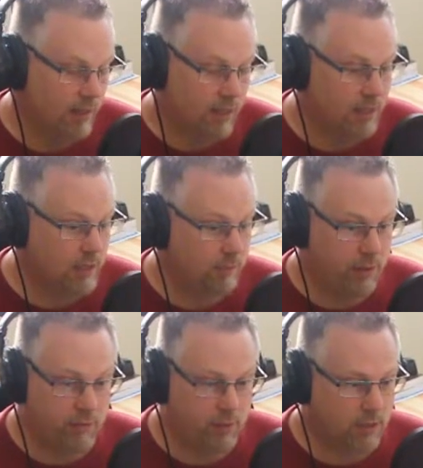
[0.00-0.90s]
Actually,
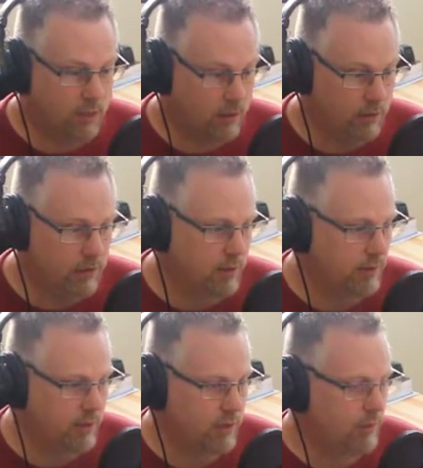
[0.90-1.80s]
people are still
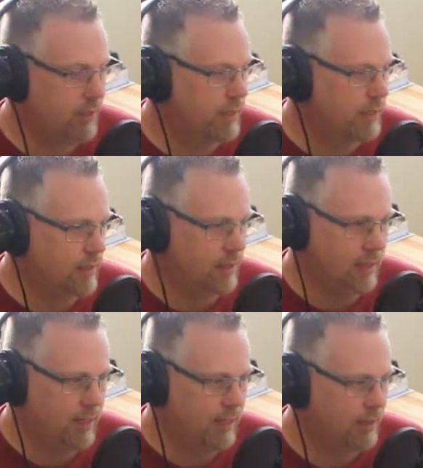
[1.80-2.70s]
using Visual Basic
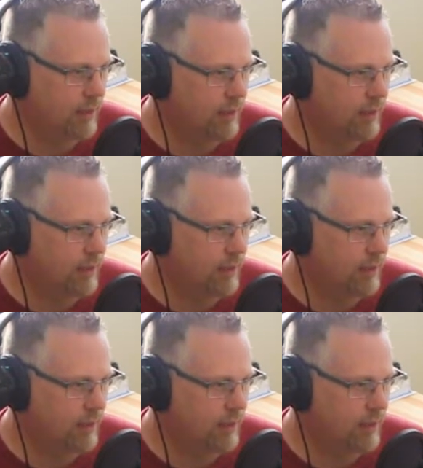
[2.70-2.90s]
today.